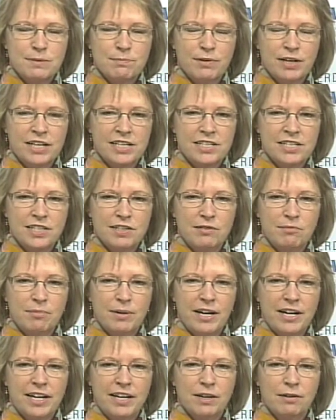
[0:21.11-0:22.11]
brought to you
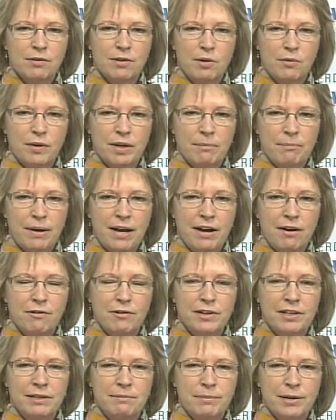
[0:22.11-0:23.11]
by Crowing
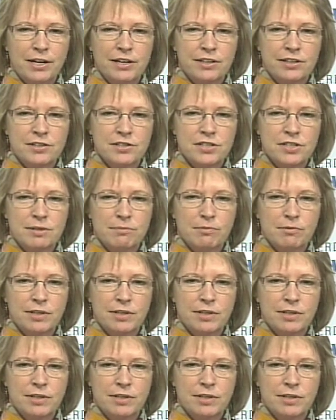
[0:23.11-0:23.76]
Power in partnership